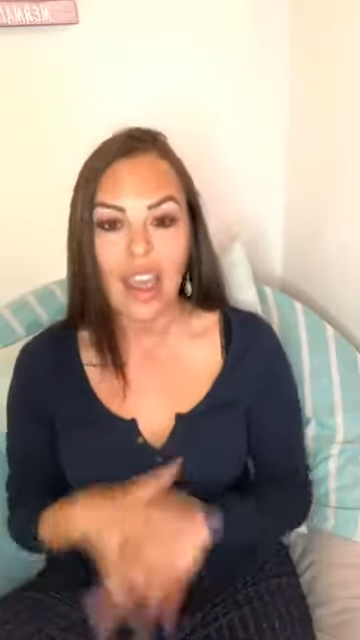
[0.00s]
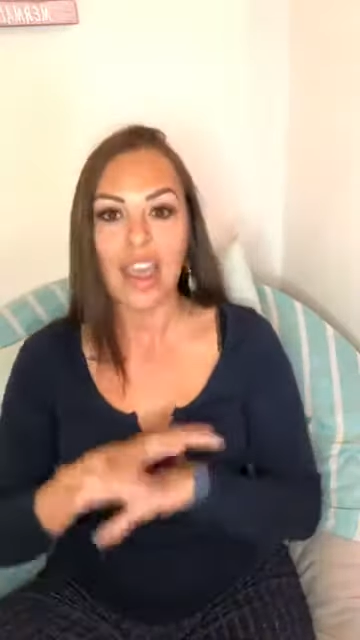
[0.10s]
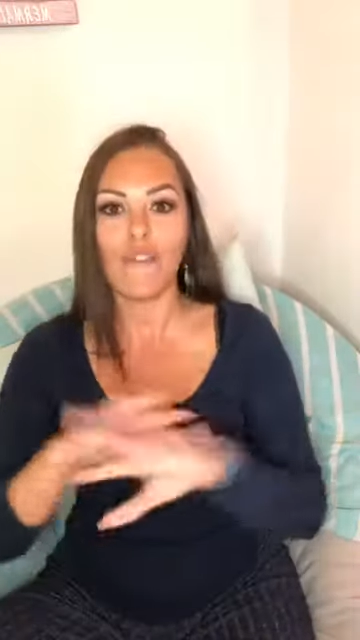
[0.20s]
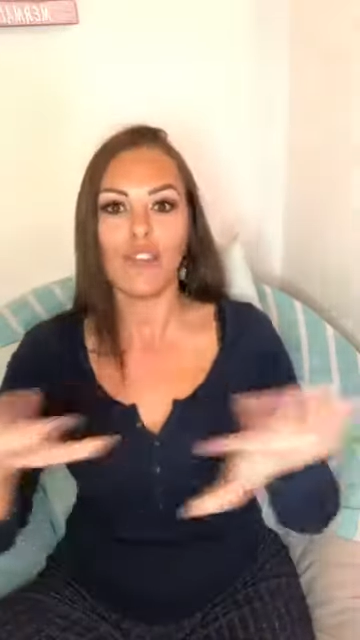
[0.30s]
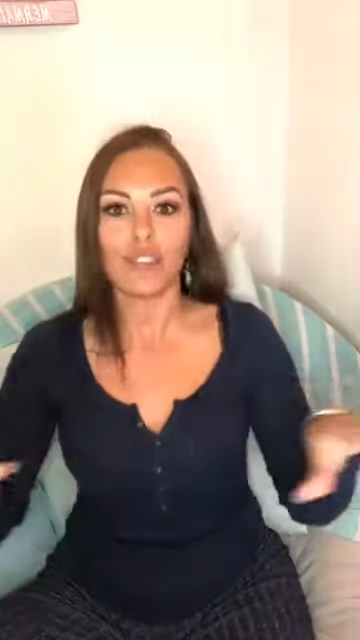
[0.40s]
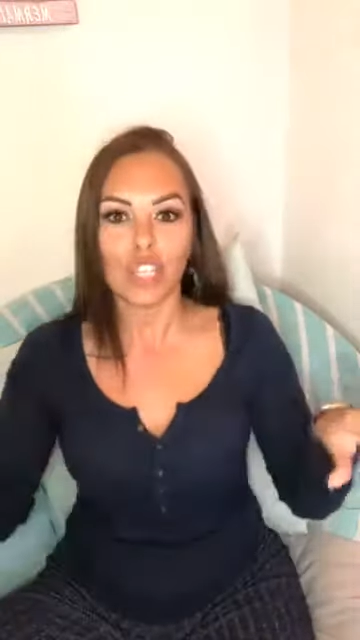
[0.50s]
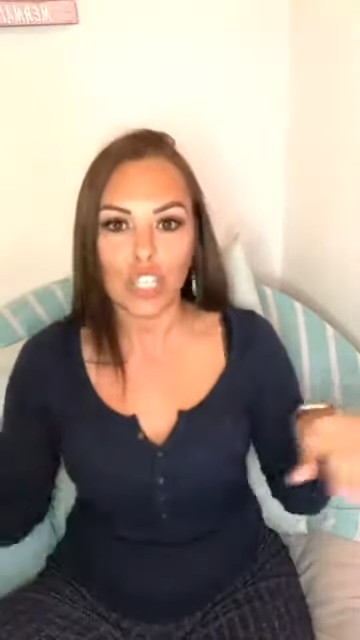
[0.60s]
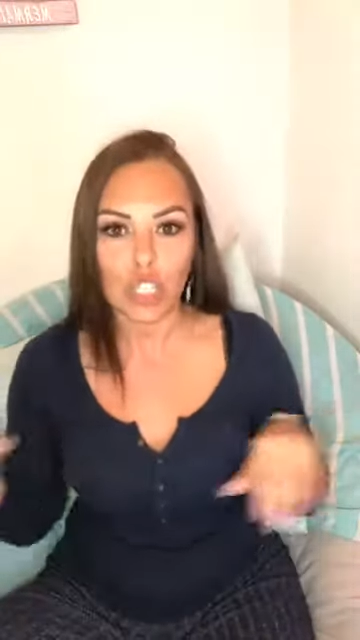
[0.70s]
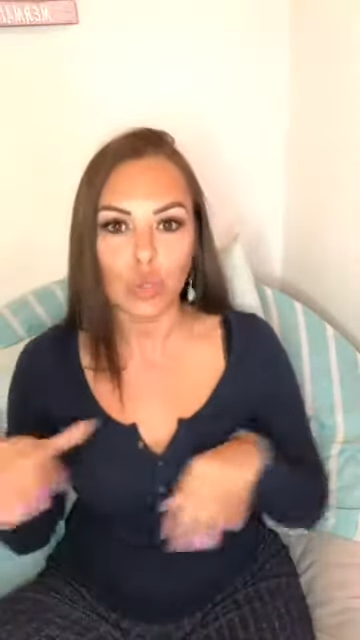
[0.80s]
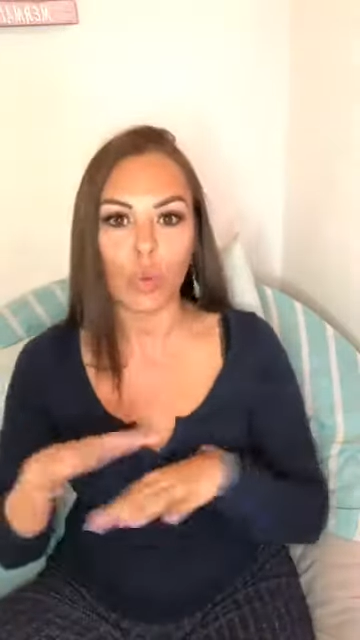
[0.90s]
It feels like you're
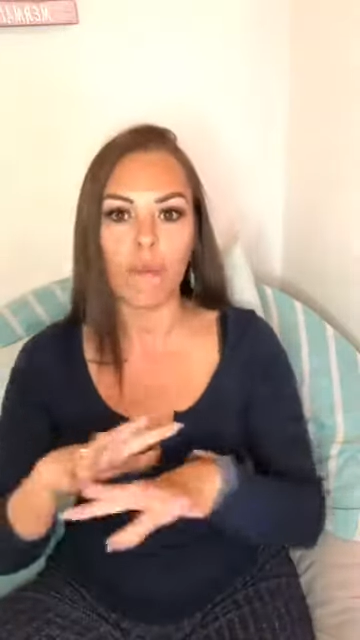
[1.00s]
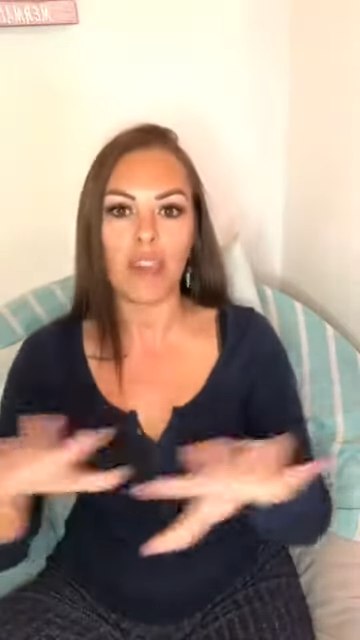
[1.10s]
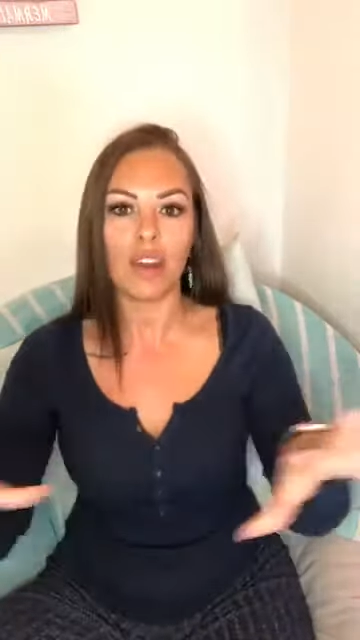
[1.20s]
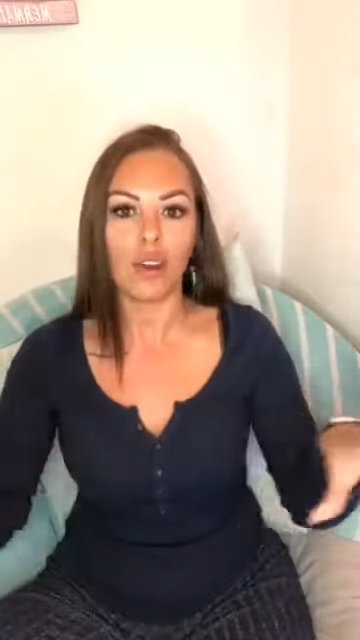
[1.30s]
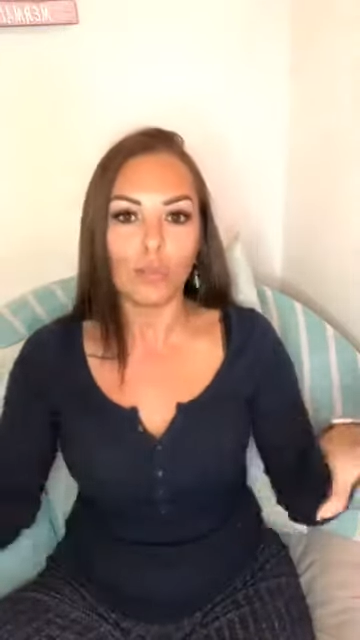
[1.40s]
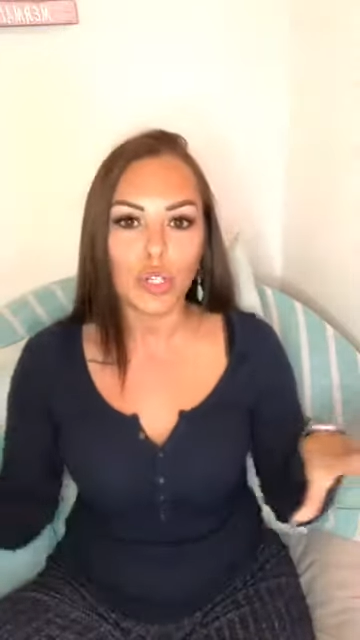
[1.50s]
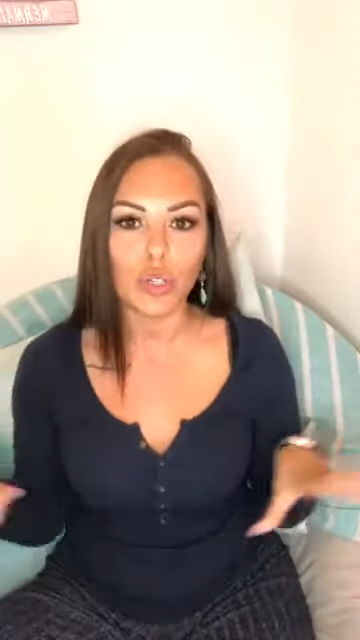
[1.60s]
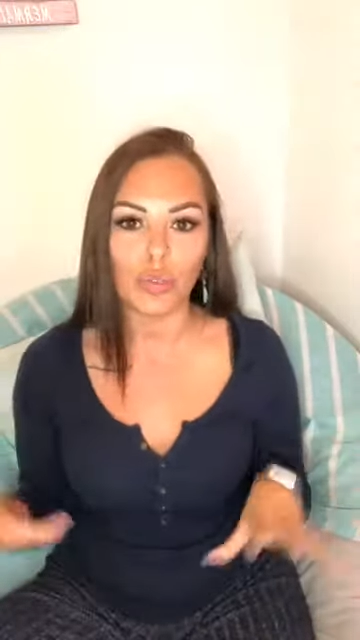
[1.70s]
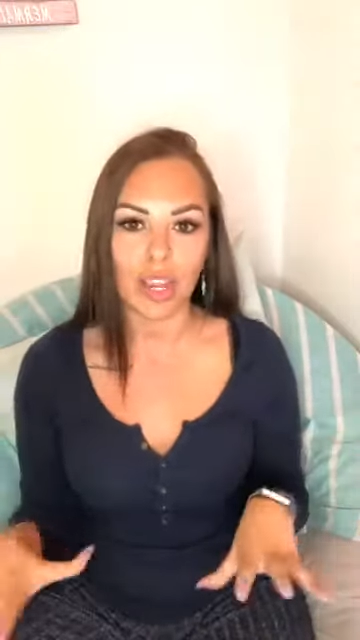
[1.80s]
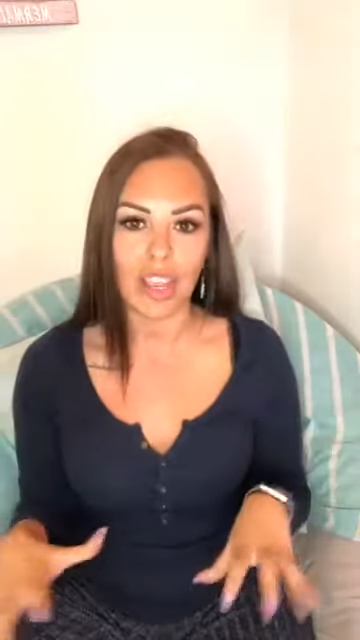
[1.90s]
swimming
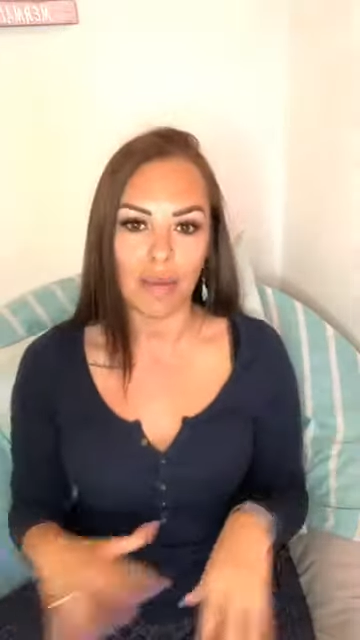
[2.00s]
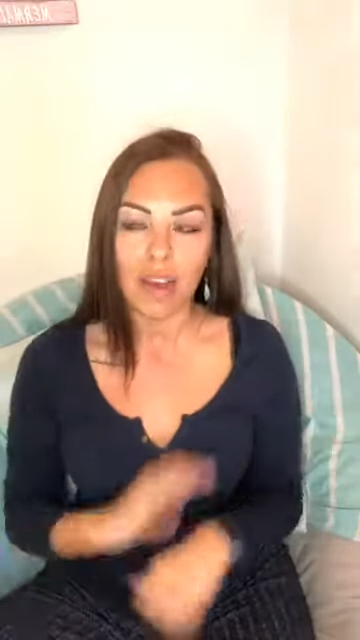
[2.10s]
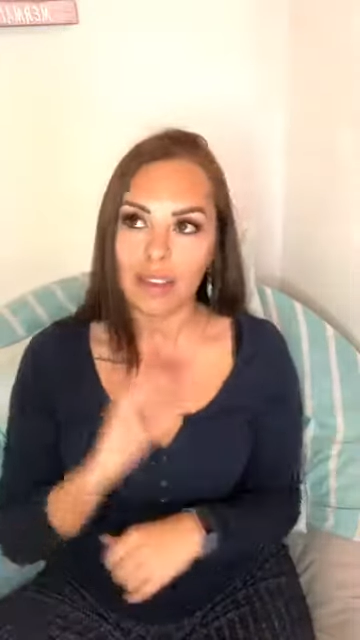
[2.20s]
upstream.